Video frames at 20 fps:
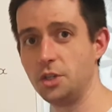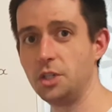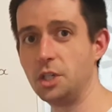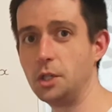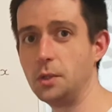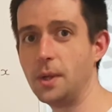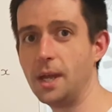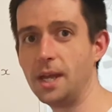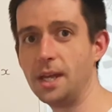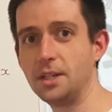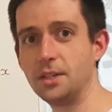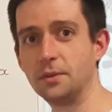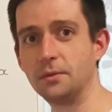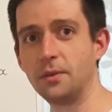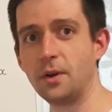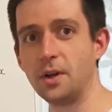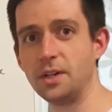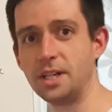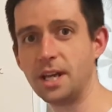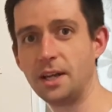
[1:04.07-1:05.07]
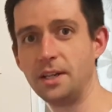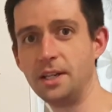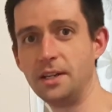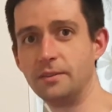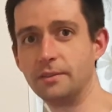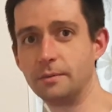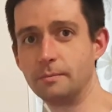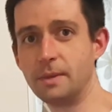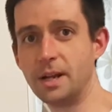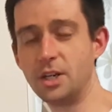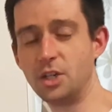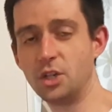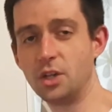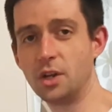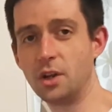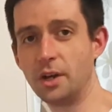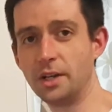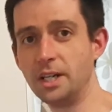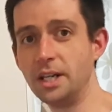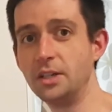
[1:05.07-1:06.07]
do here to find out the information
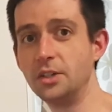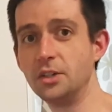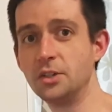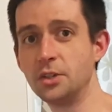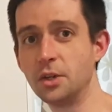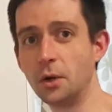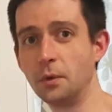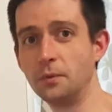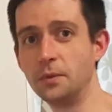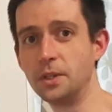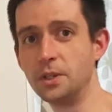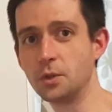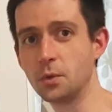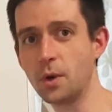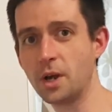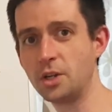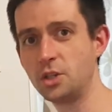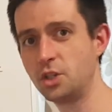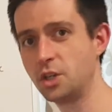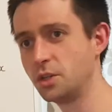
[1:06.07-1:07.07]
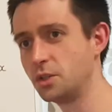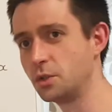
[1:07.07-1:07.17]
that I need to solve this question,